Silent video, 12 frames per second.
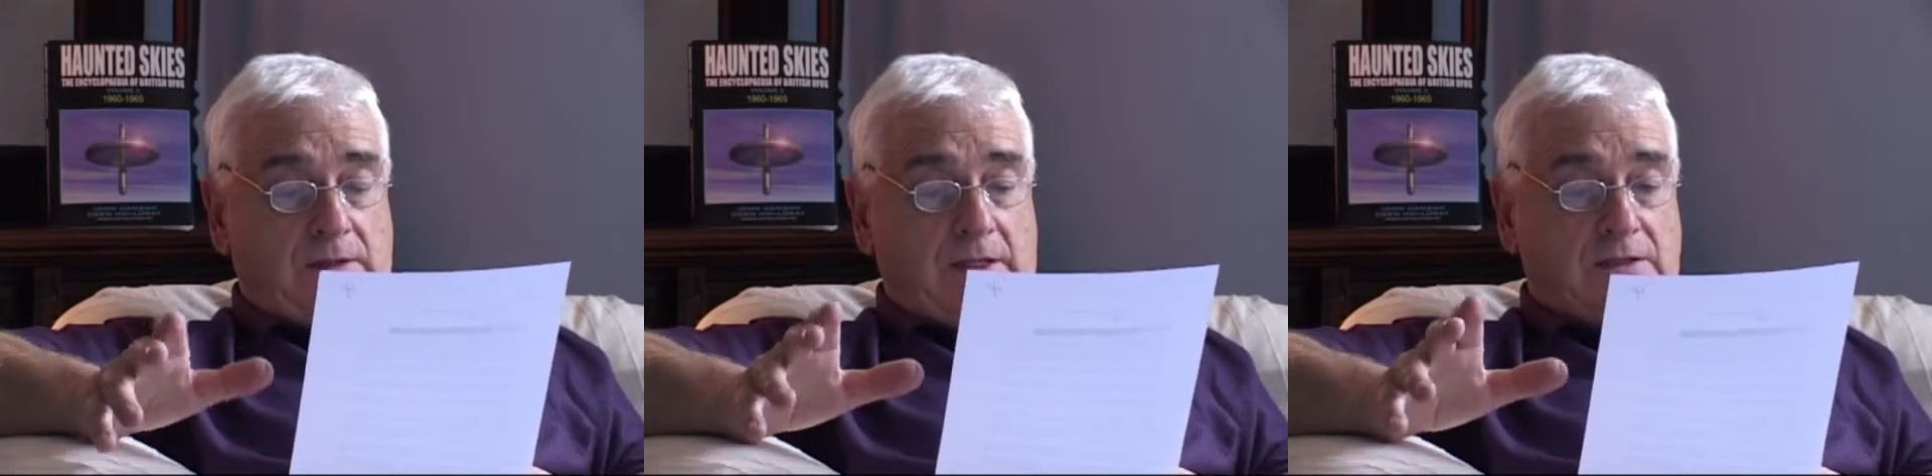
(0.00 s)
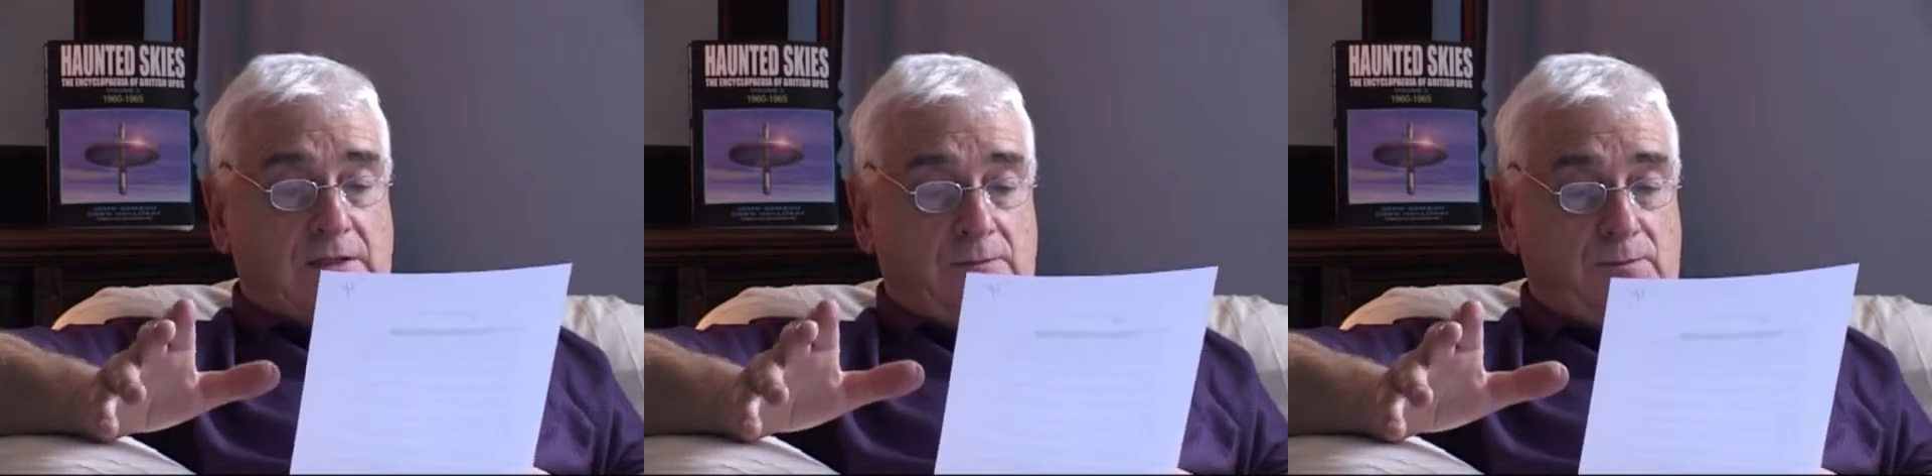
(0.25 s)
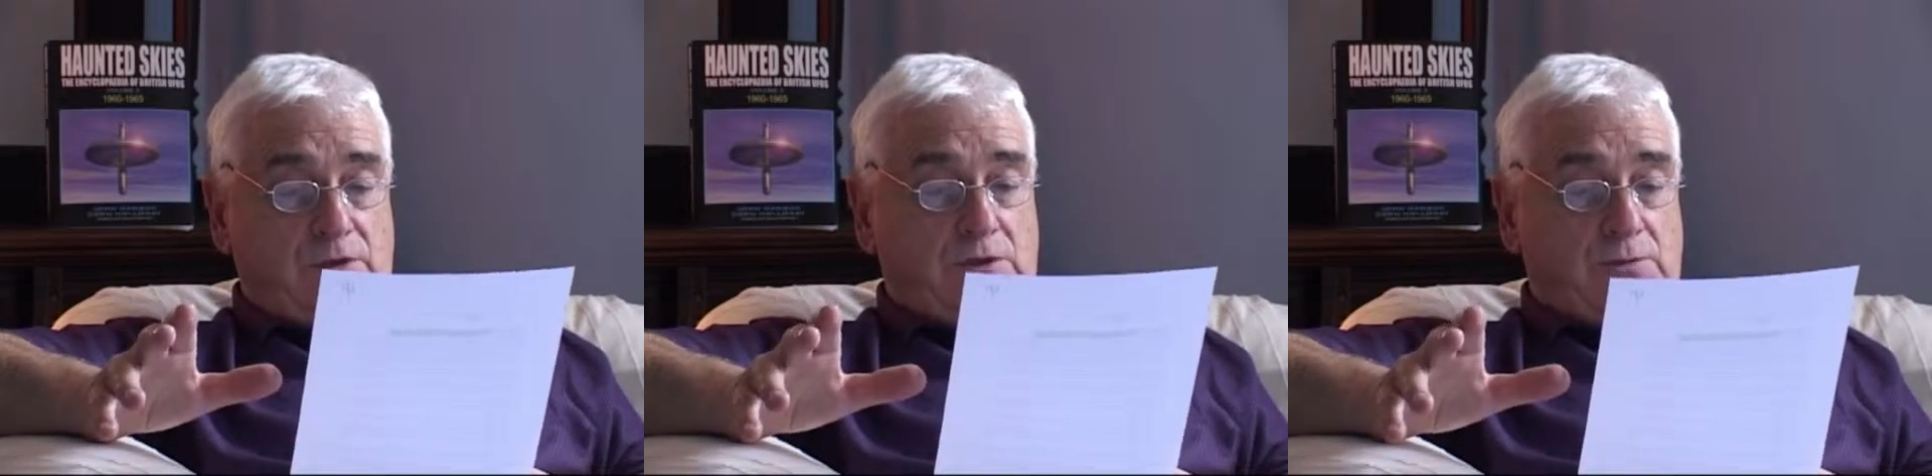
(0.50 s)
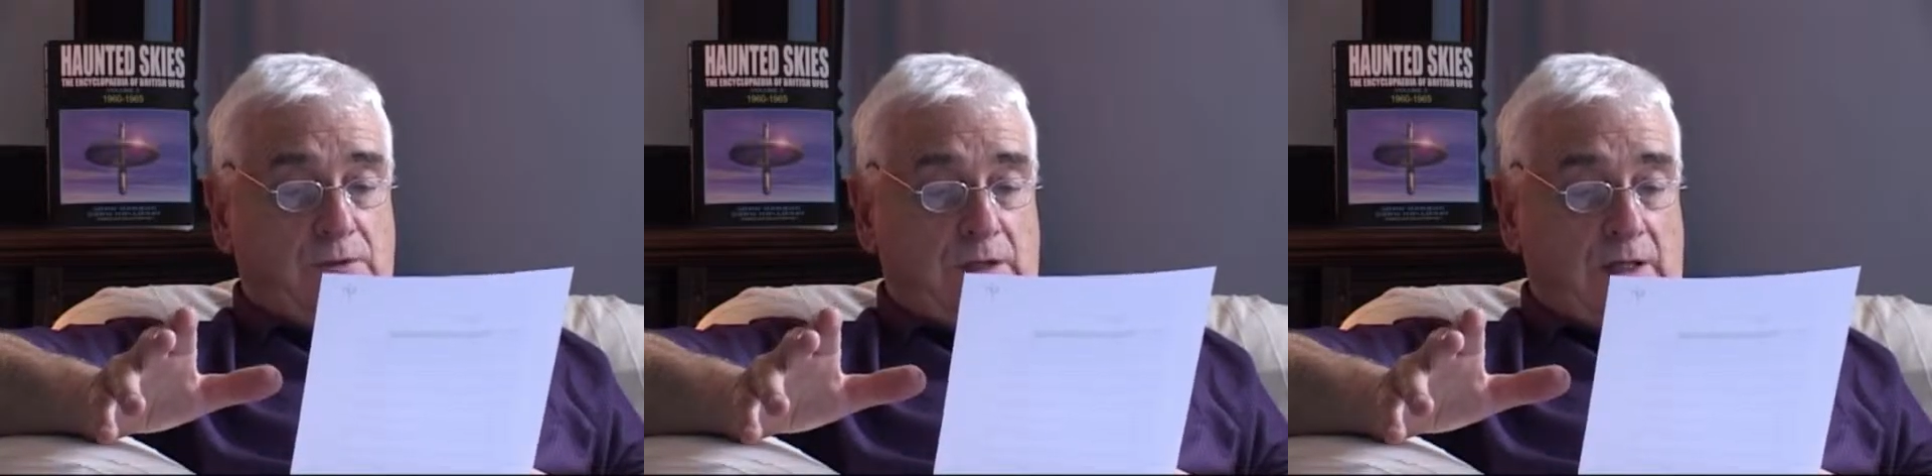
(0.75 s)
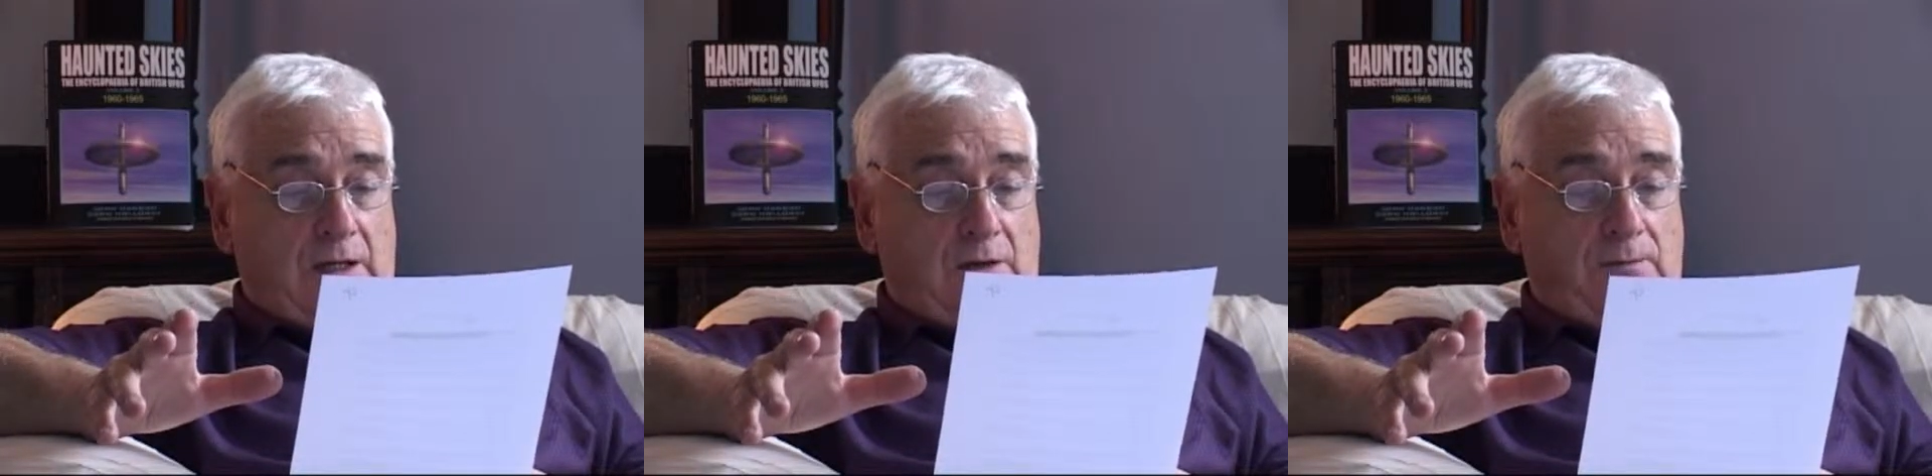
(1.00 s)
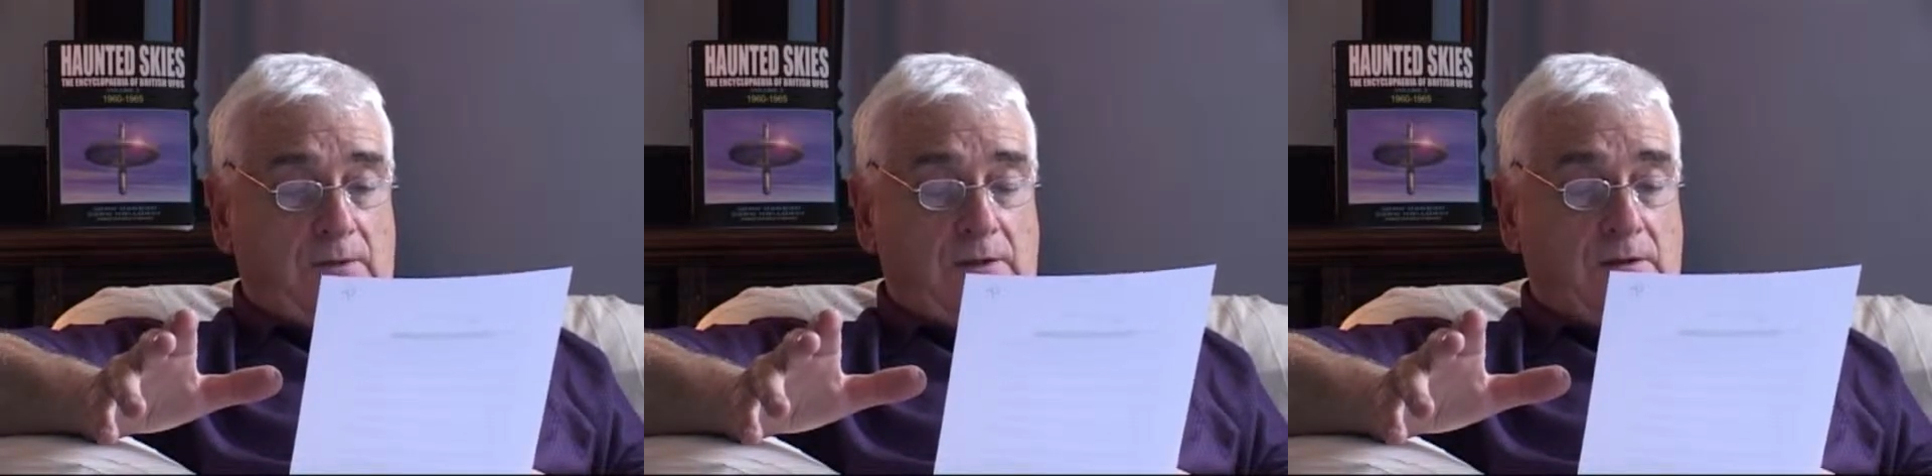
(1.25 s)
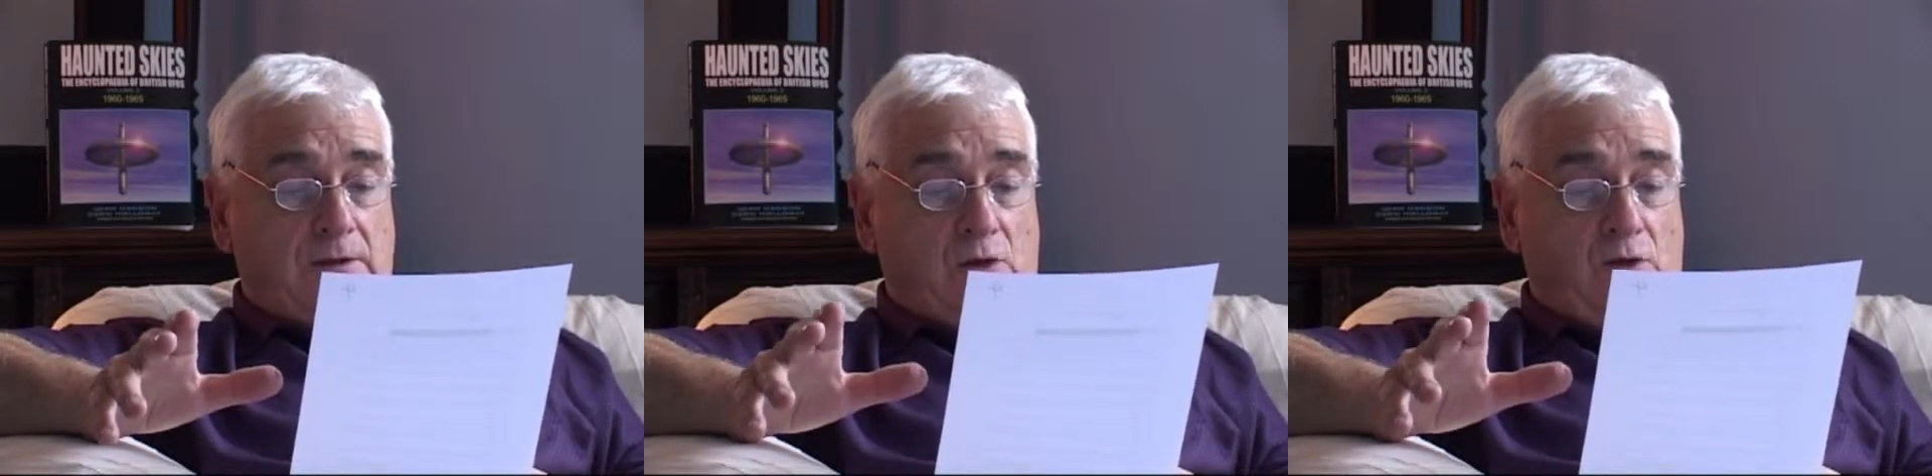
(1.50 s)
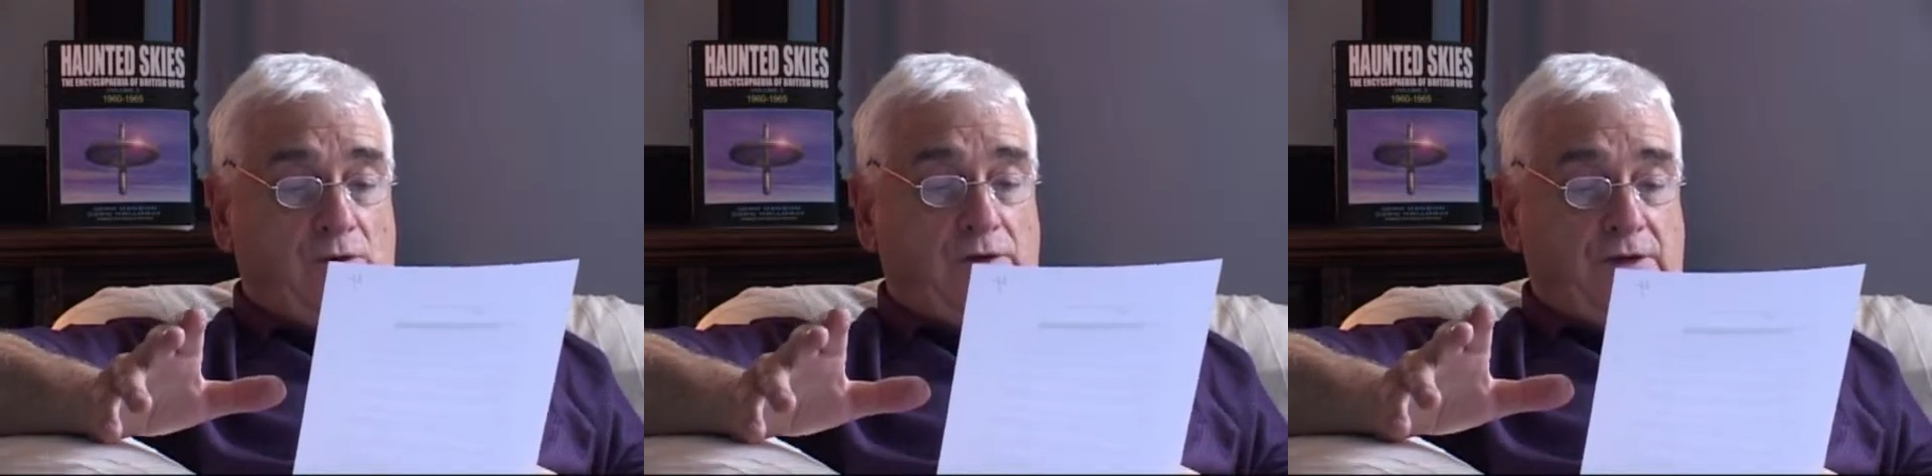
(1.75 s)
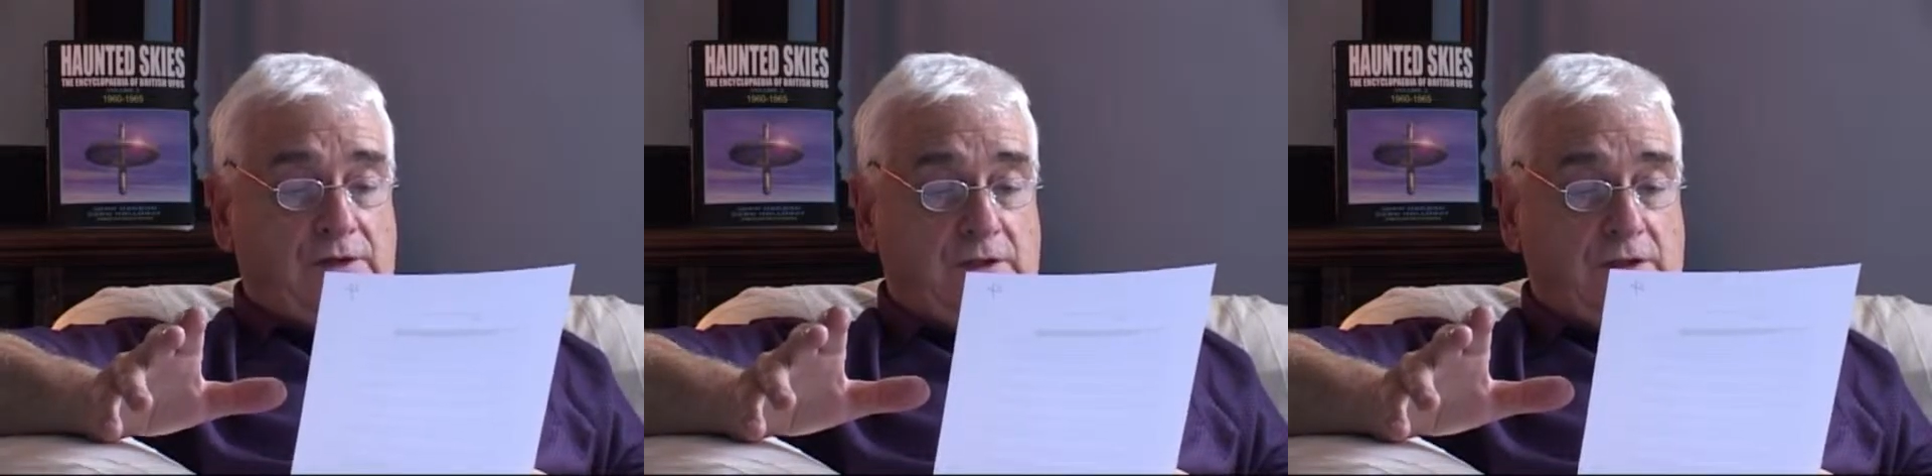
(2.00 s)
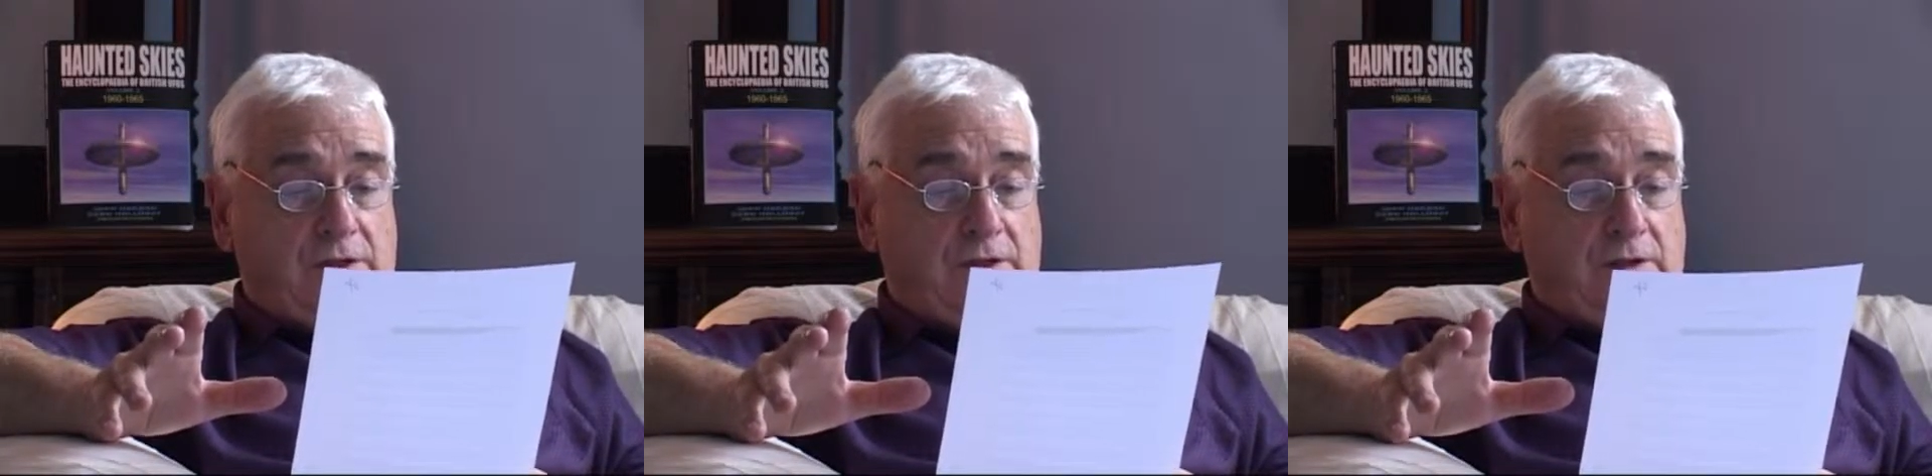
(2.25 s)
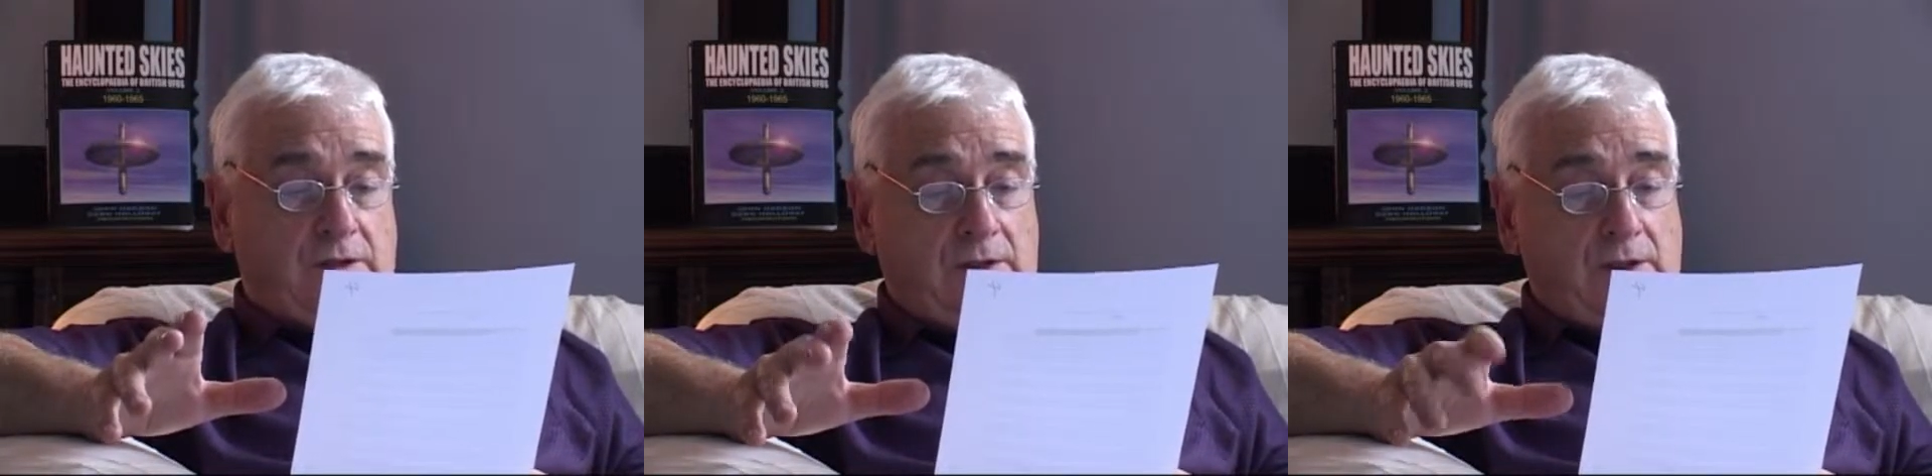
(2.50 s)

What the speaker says: that's as much as we know. But according to her,